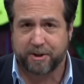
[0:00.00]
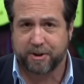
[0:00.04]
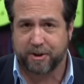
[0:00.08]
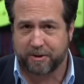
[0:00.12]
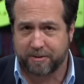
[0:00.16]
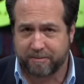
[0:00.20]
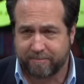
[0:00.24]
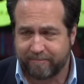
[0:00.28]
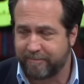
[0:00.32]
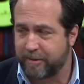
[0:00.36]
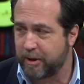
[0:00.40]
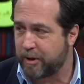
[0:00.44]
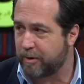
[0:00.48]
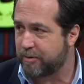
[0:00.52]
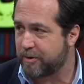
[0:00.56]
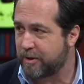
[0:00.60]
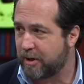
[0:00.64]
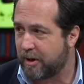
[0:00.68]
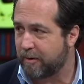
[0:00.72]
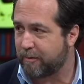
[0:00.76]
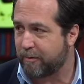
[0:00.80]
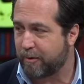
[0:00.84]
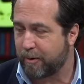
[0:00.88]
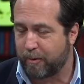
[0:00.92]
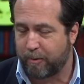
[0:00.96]
She'll you know
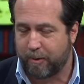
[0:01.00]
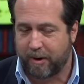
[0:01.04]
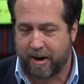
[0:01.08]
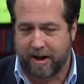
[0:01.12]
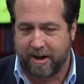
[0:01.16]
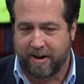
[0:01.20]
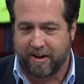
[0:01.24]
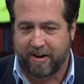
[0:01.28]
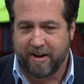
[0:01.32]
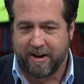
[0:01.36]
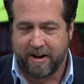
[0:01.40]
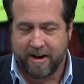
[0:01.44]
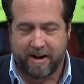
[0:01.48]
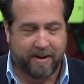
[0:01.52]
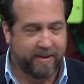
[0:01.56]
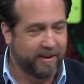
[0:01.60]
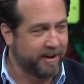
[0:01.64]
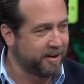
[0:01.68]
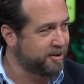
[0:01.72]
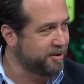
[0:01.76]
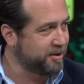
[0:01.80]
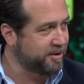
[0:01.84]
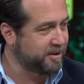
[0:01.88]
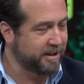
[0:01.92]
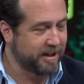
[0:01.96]
talk for a while, and
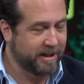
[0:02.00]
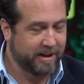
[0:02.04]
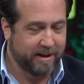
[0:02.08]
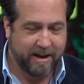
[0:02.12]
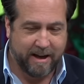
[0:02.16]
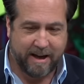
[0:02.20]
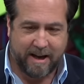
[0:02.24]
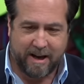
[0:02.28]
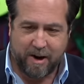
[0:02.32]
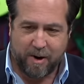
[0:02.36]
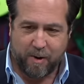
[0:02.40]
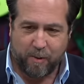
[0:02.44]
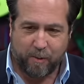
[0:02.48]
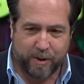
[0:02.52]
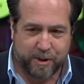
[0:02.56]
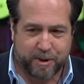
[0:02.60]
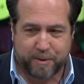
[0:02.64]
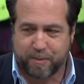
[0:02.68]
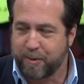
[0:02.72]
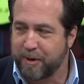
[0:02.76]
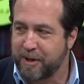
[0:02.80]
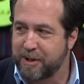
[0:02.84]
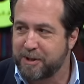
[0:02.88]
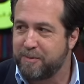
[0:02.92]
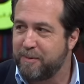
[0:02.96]
then she'll say, "Which
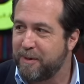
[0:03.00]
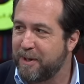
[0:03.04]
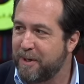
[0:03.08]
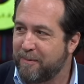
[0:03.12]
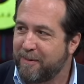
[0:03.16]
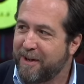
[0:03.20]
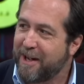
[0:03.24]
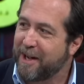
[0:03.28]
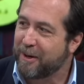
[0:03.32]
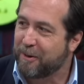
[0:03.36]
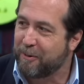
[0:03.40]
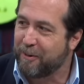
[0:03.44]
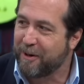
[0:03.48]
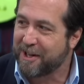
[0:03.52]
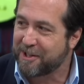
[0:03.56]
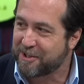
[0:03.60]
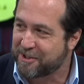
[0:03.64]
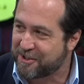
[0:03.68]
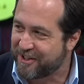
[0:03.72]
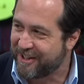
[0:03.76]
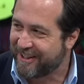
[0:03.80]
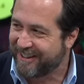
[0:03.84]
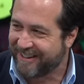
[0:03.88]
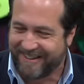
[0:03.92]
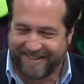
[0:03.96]
brings me to my question,"